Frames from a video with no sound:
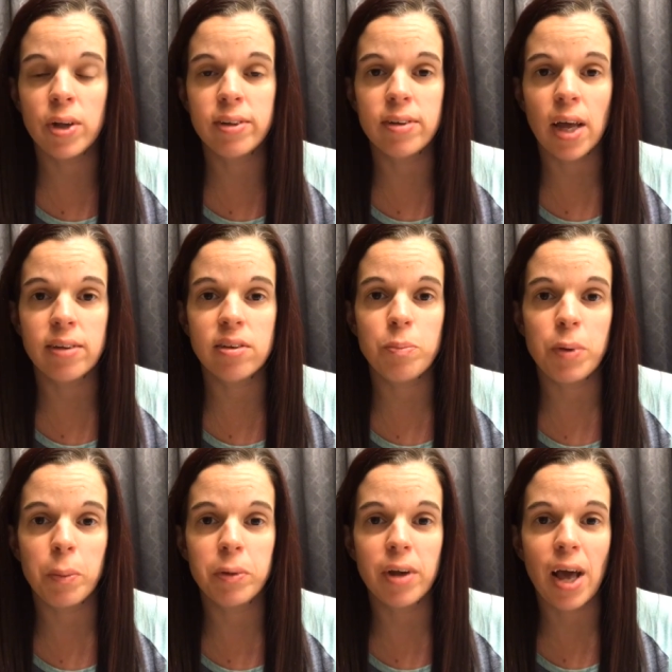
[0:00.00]
it's nice to be
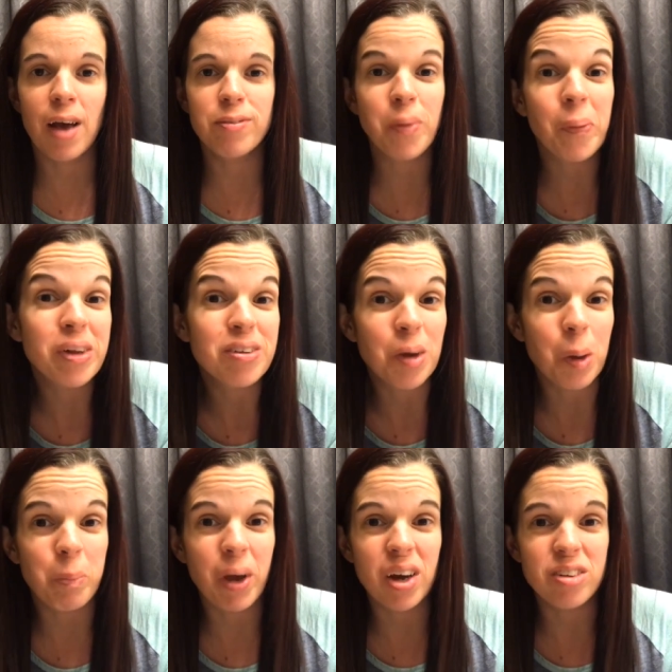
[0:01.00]
able to have something to
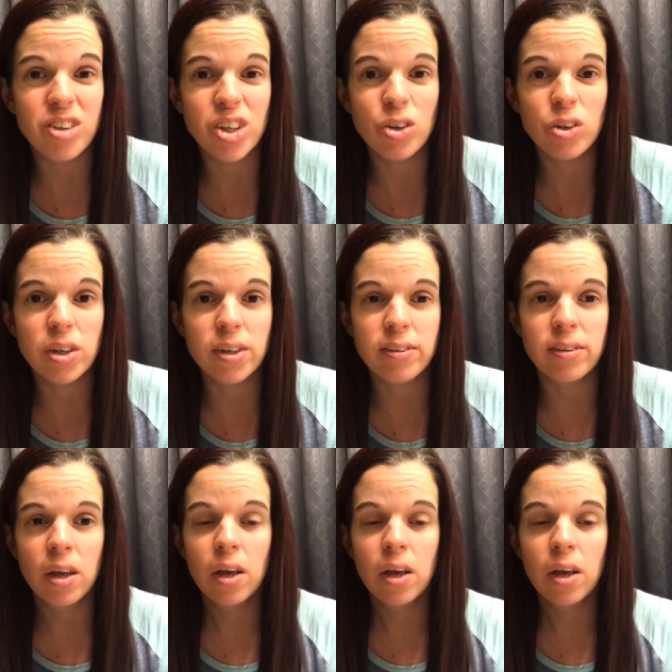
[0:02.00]
compare to, because